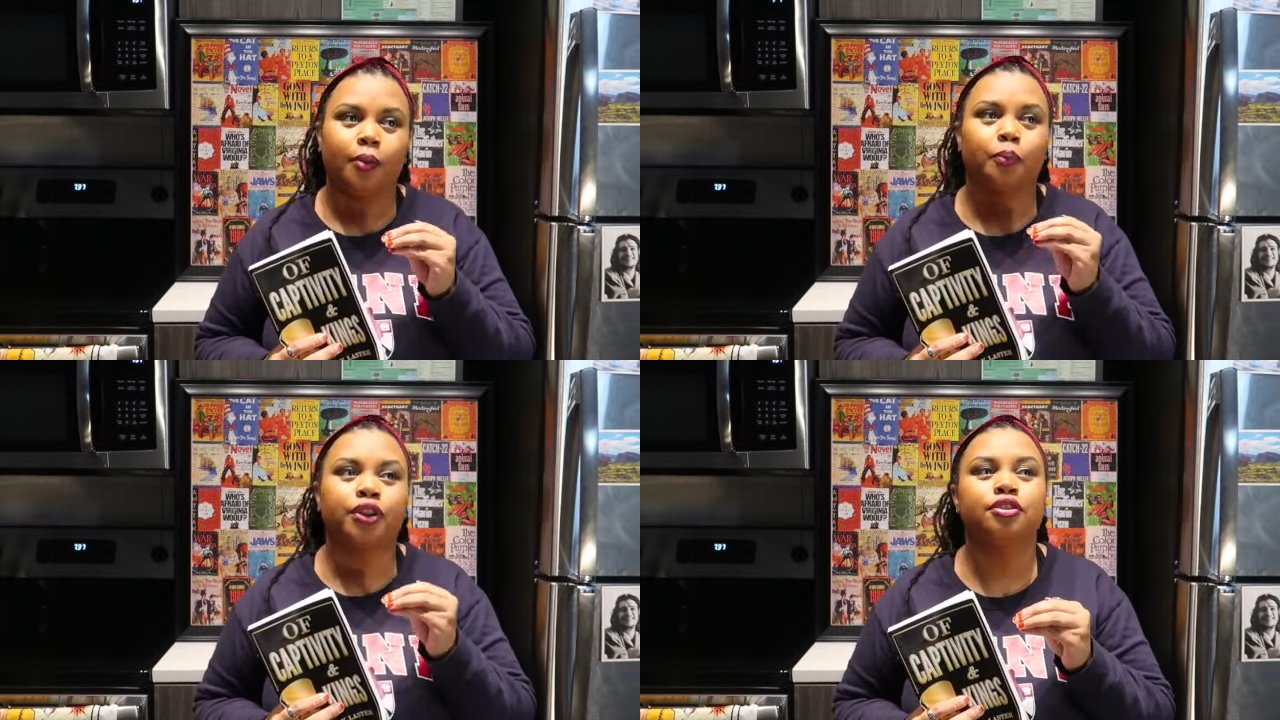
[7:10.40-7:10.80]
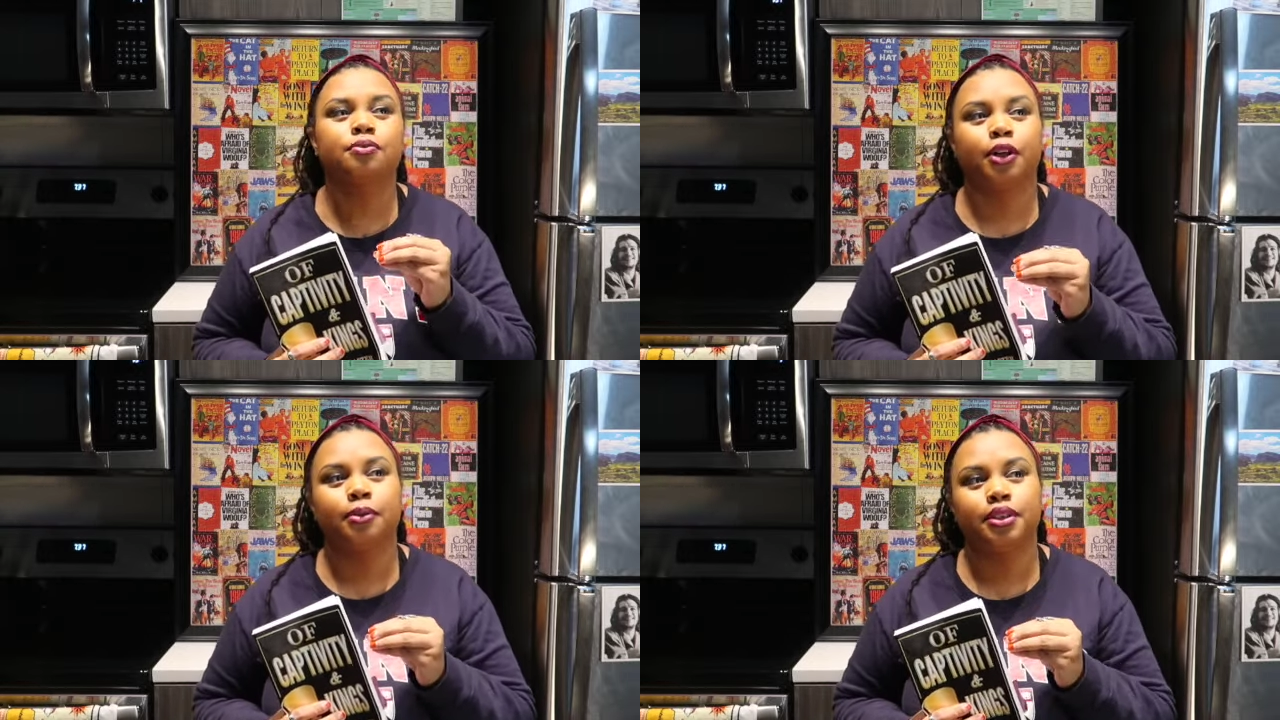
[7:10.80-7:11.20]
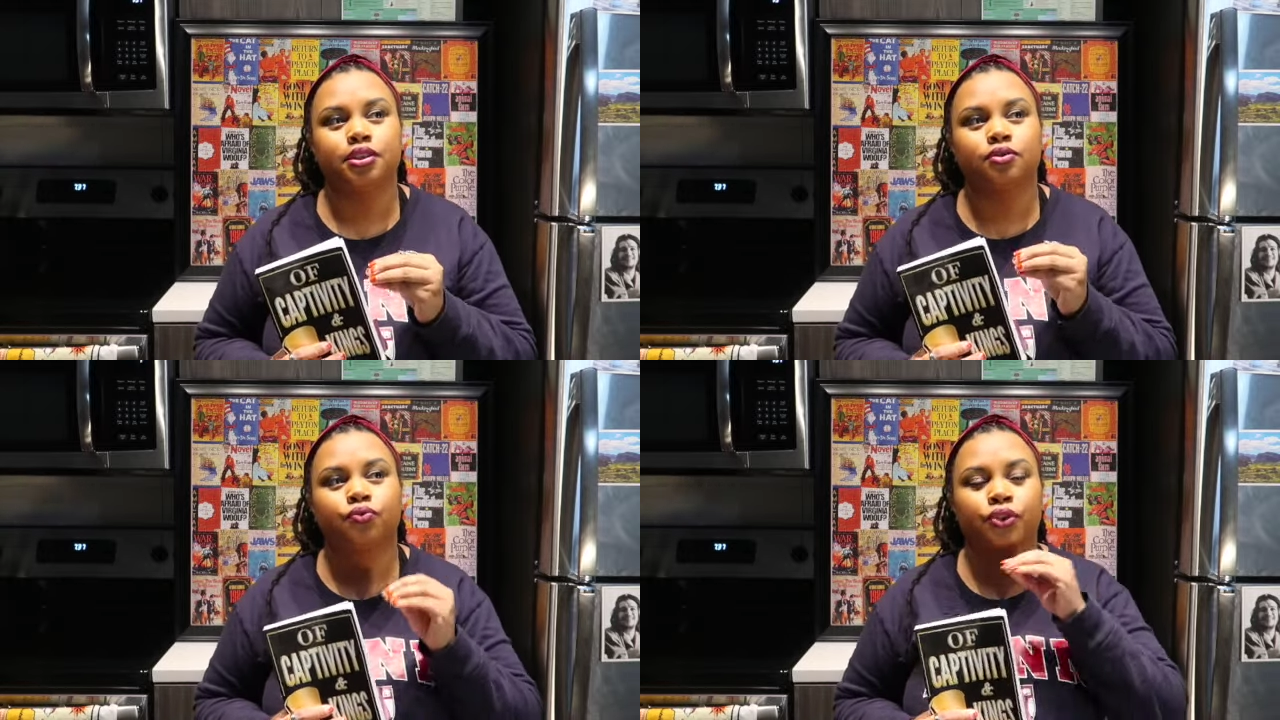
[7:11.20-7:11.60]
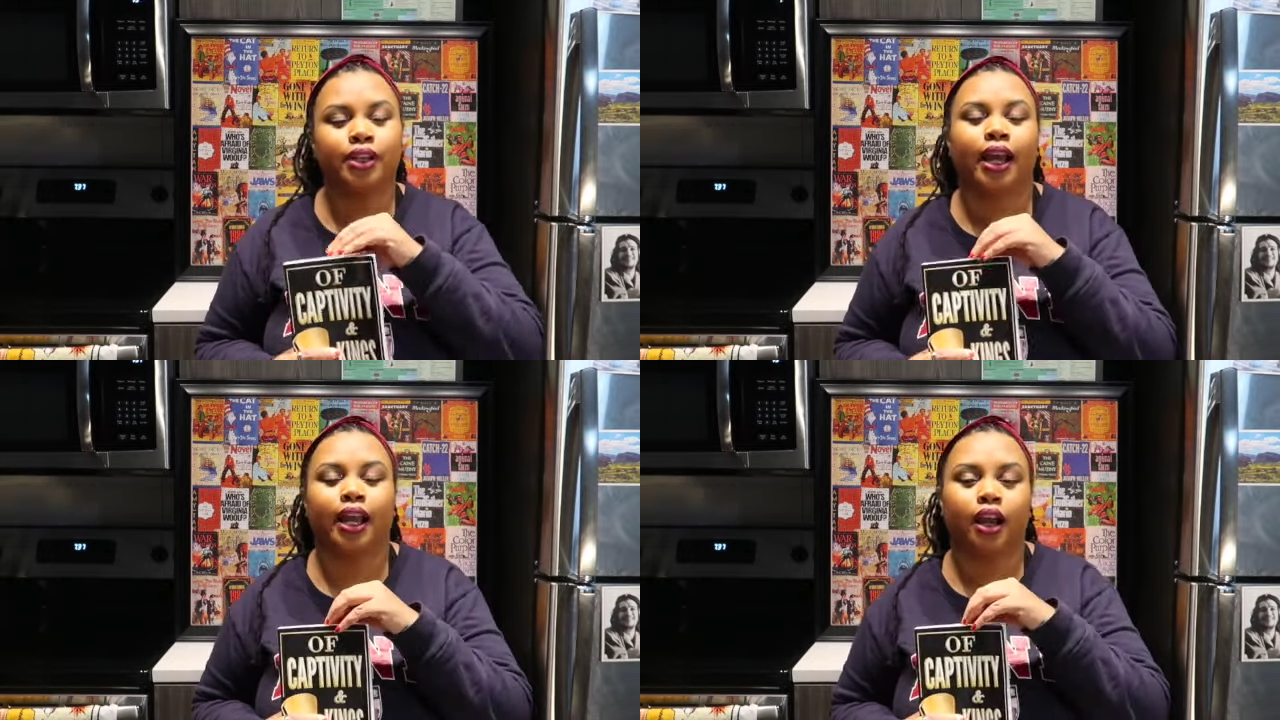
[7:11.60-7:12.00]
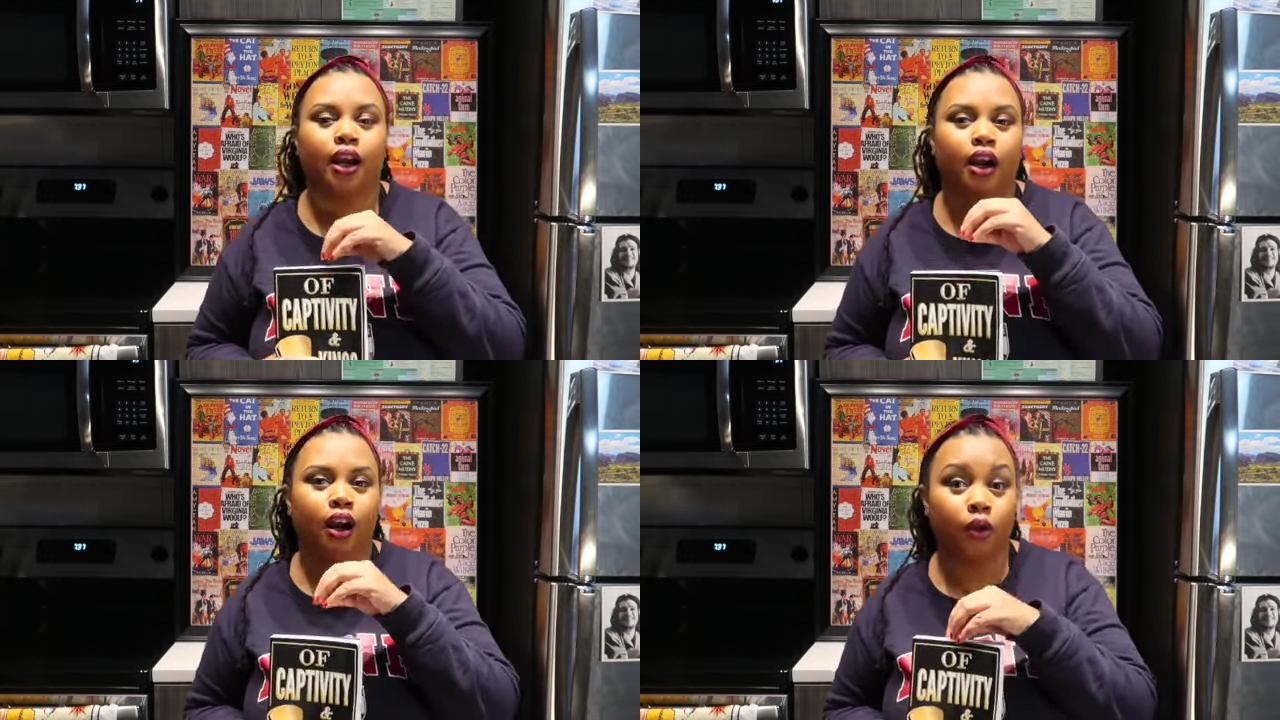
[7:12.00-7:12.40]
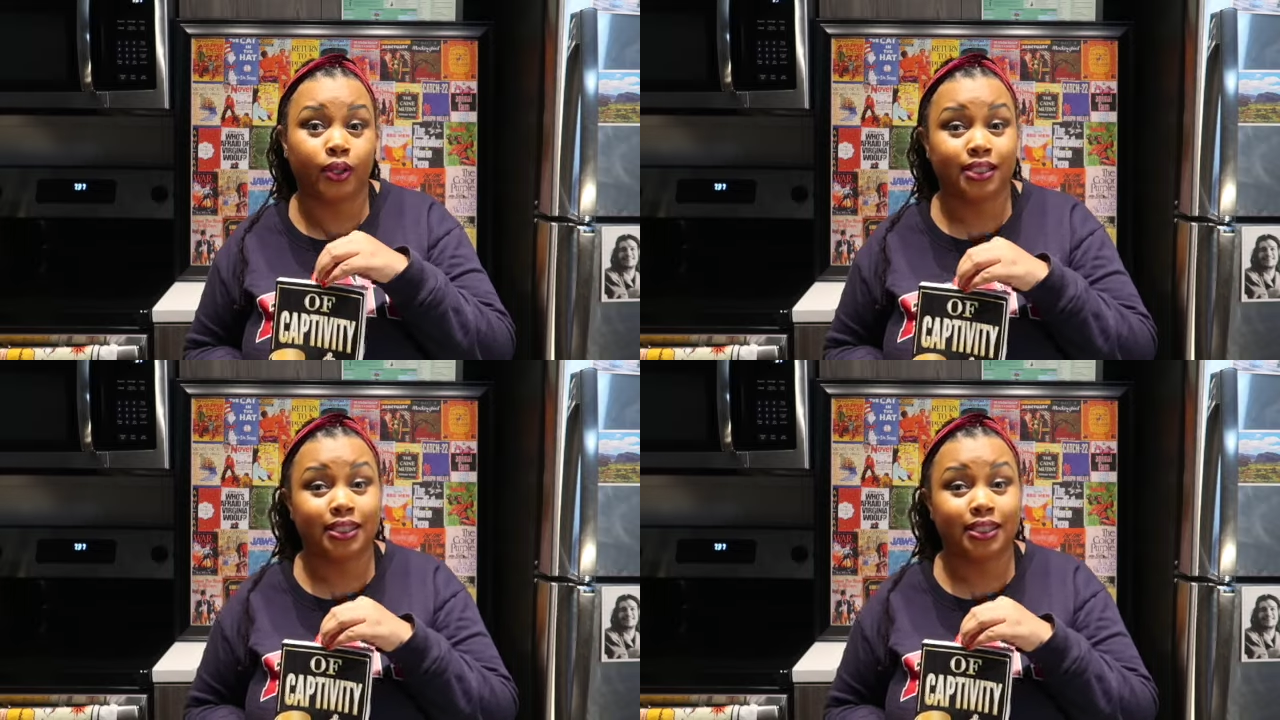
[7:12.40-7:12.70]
But those moments were not always